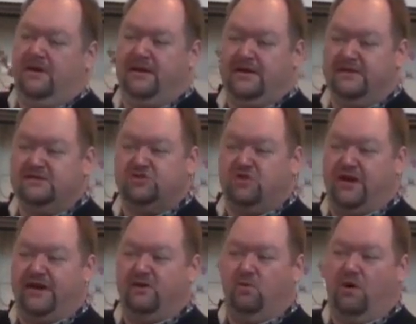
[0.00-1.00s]
And he didn't
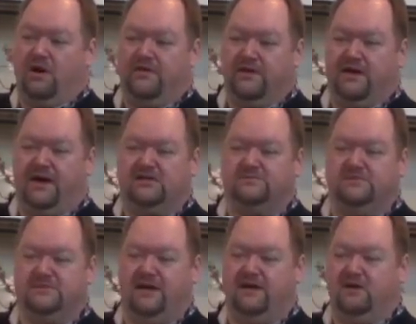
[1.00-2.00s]
try and water the
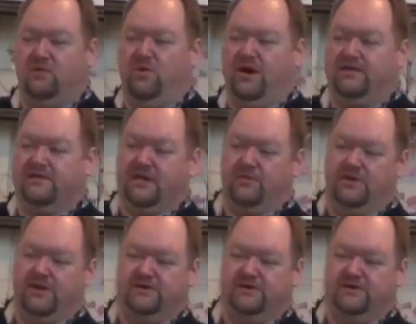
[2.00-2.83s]
gospel down in a way that they would